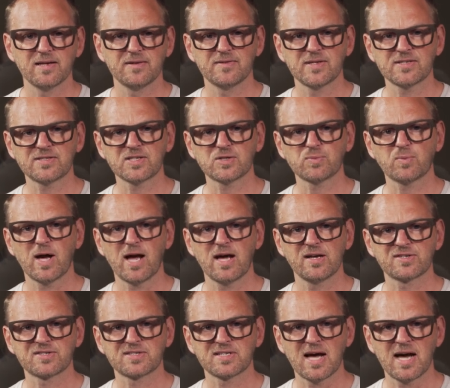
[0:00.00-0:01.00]
this is where I
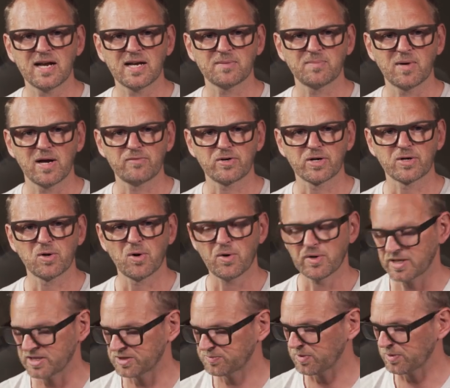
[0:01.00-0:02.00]
started my recordings.